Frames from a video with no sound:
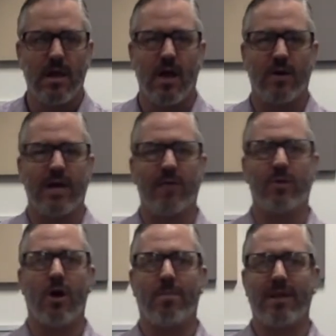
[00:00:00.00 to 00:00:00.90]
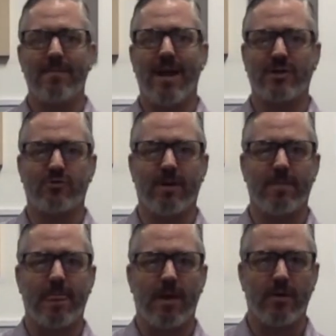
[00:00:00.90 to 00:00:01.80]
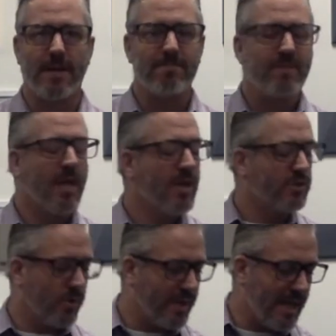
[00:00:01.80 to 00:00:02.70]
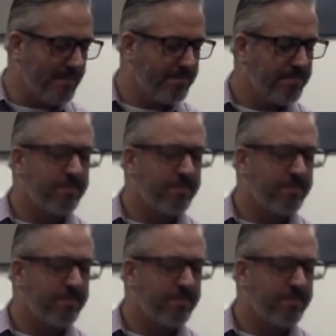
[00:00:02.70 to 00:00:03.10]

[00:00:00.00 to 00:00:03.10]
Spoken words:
Okay, we all play match grip, okay? So again,